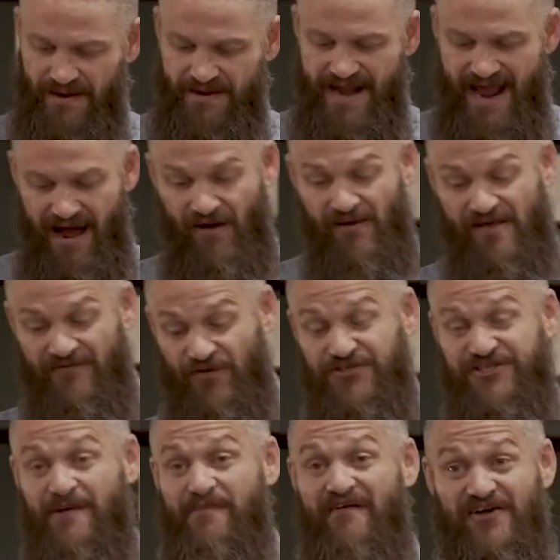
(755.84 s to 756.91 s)
Now, for
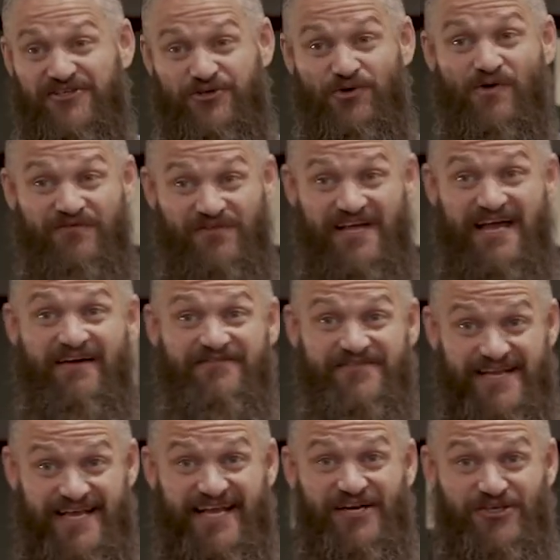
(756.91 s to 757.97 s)
some of us who have lived
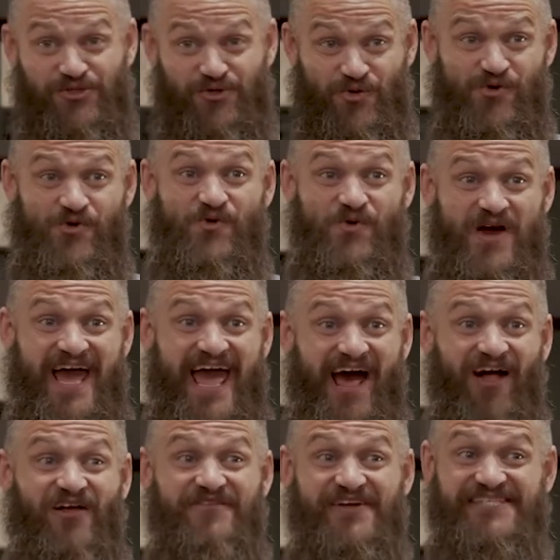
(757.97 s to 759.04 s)
in true
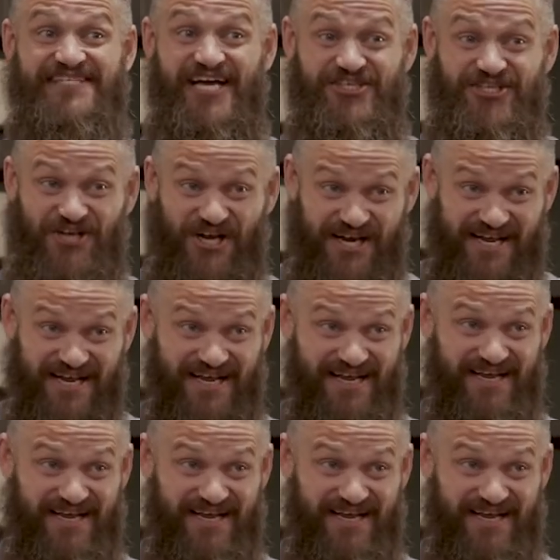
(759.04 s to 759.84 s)
hell of addiction,